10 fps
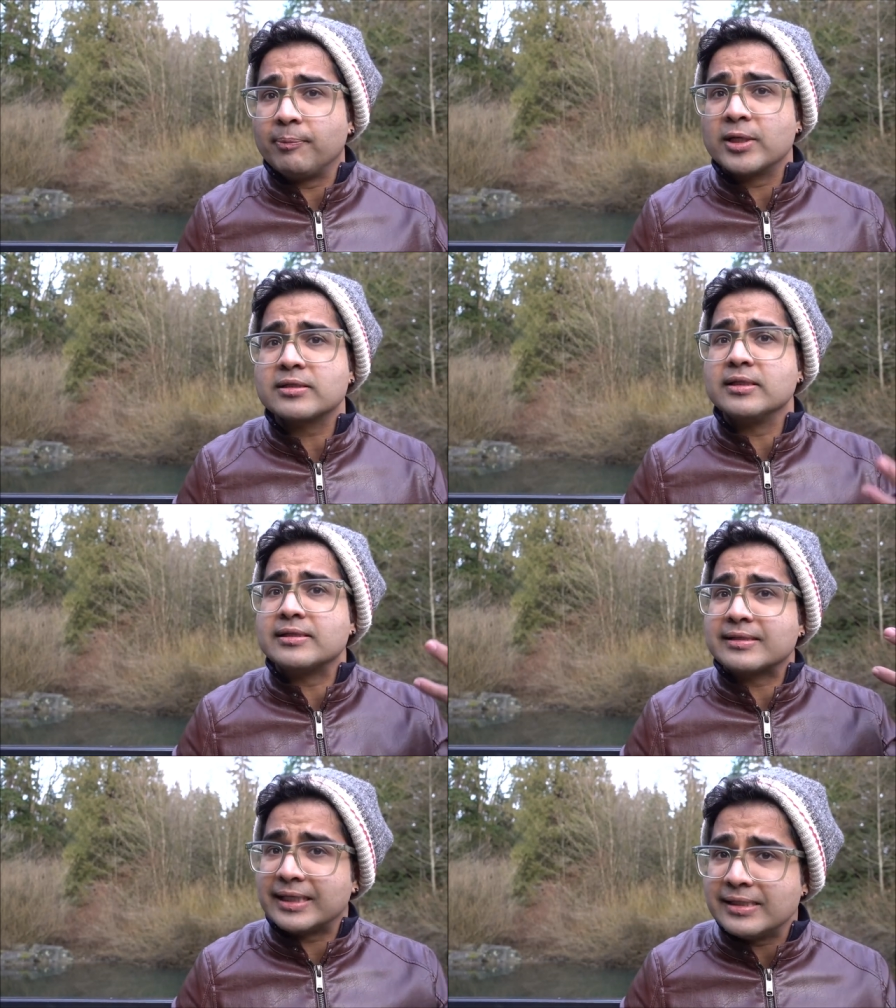person's
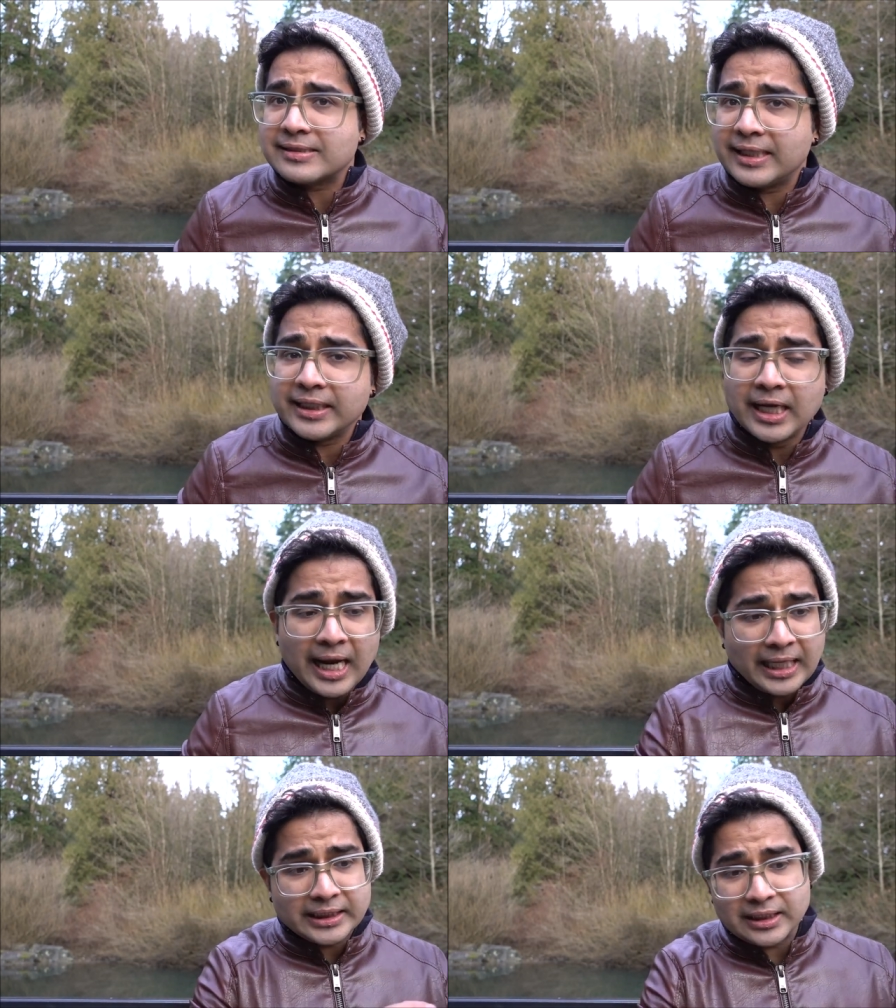skill set
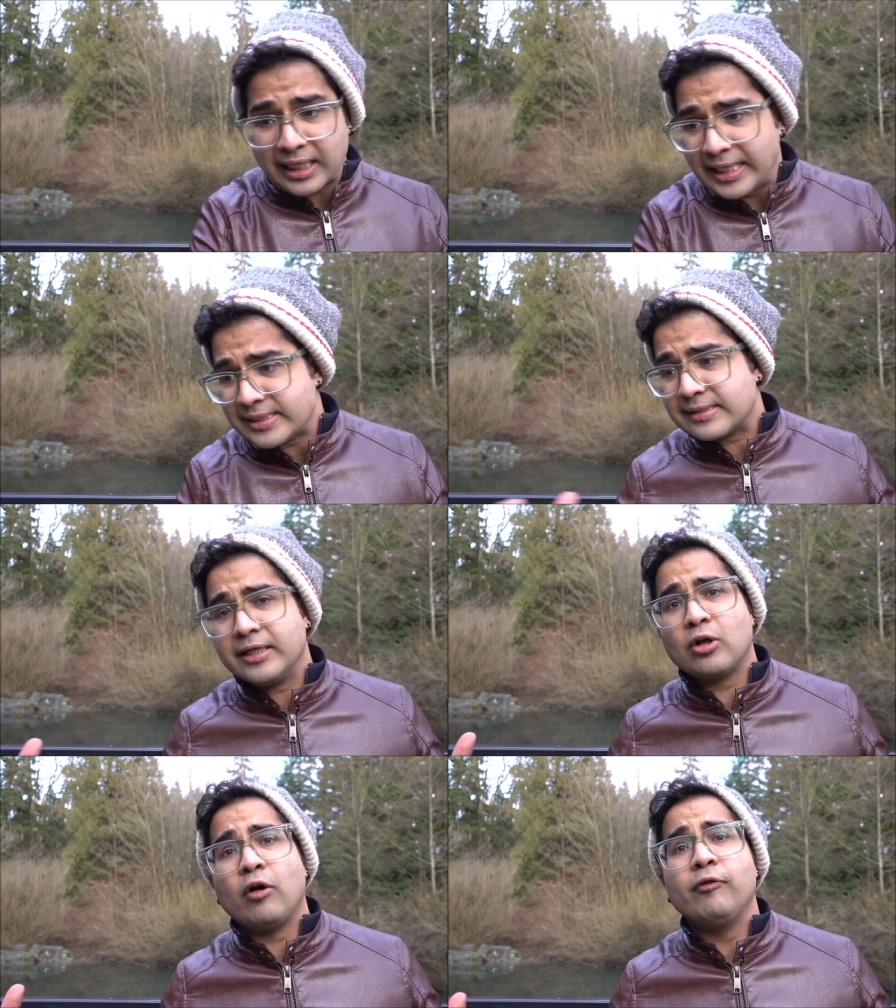and the right
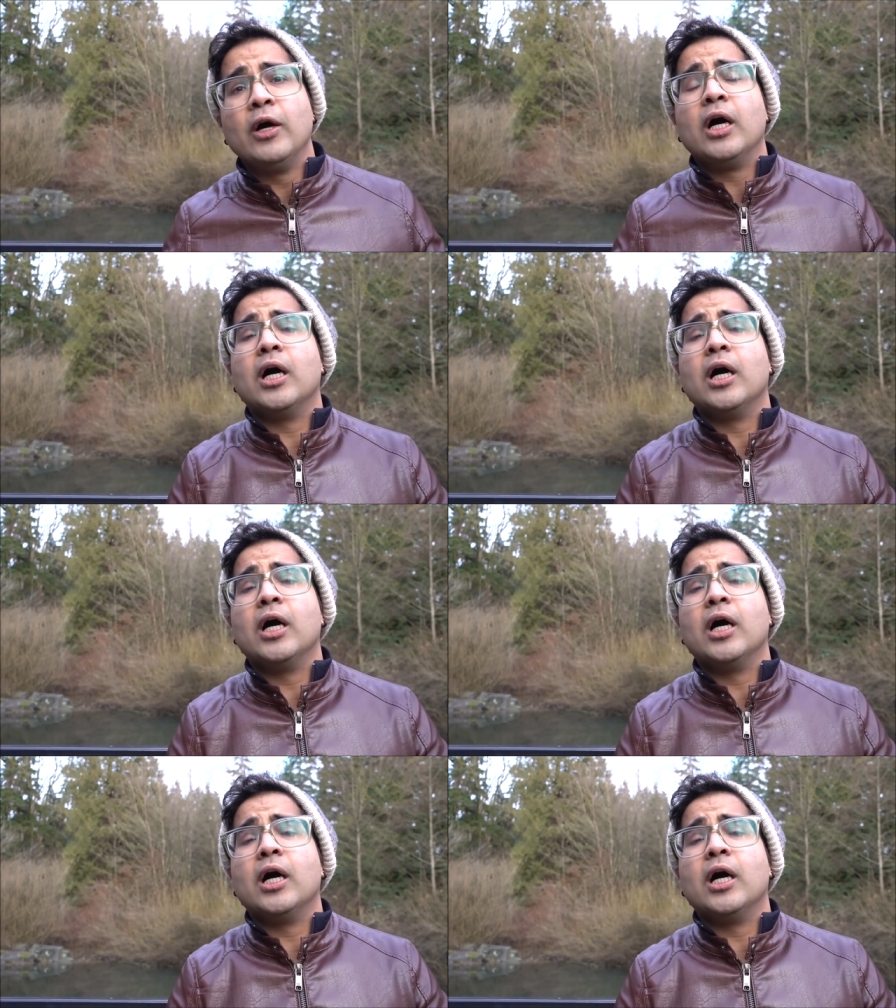set of